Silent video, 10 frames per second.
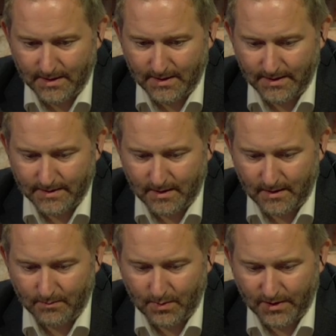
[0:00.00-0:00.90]
is
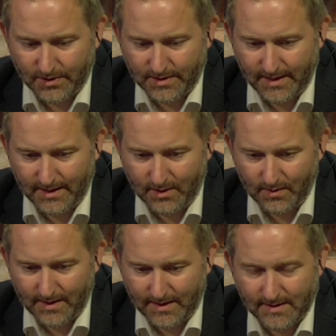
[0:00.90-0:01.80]
on
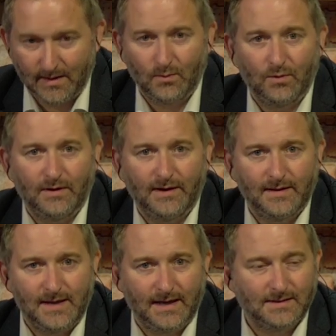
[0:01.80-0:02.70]
Pochettino, and he's got one eye
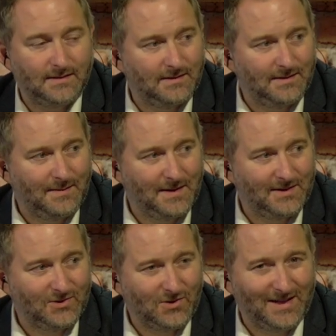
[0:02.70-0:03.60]
on the exit. I
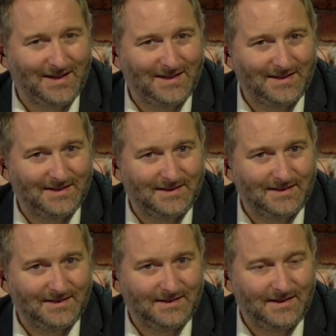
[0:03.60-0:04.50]
mean, surely
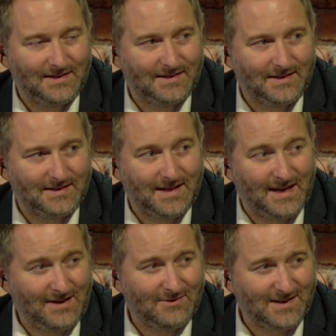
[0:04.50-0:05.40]
is, is, it
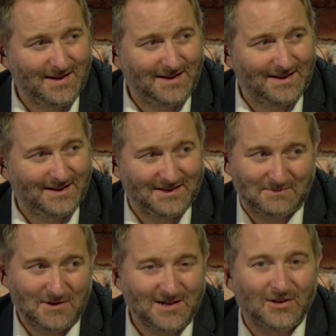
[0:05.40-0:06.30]
he resigning? Because
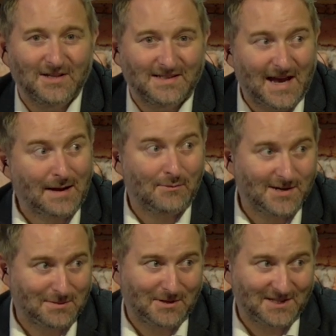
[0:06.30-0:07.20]
Spurs aren't going to sack
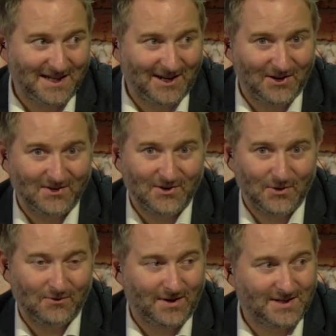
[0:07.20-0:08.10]
Mauricio Pochettino.
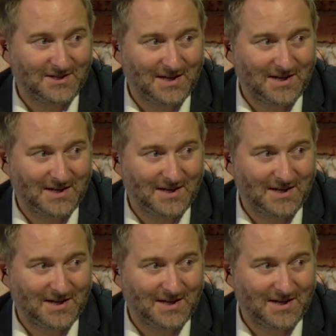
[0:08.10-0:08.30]
No, that, that,